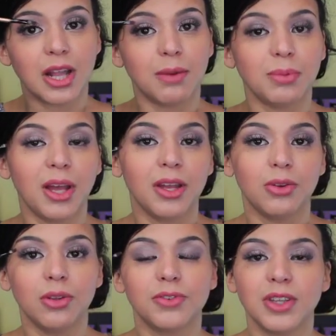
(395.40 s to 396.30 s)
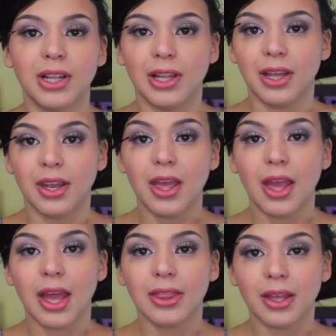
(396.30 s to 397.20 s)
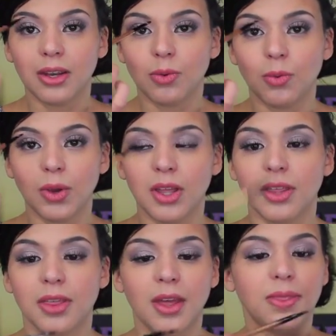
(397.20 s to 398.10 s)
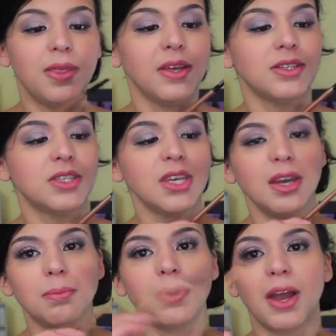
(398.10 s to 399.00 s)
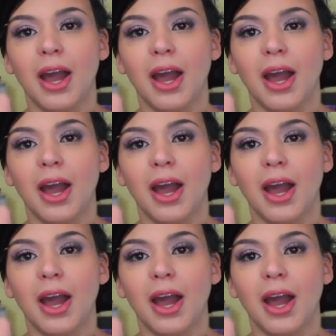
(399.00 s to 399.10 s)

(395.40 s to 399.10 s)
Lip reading: I'll apply it all over the lid, and then with the tip,